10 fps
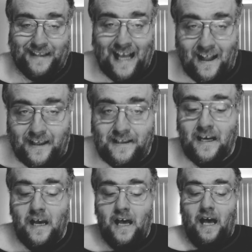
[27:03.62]
talent.
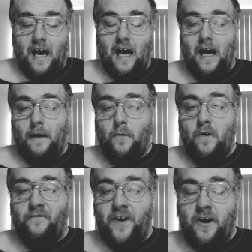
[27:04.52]
Um,
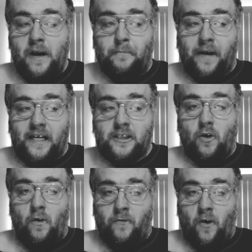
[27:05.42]
very impressed
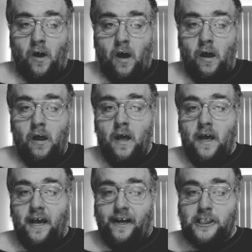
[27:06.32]
overall,
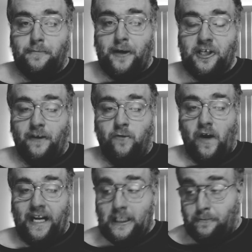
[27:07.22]
especially with
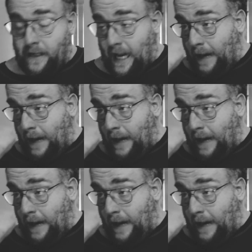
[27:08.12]
what he's been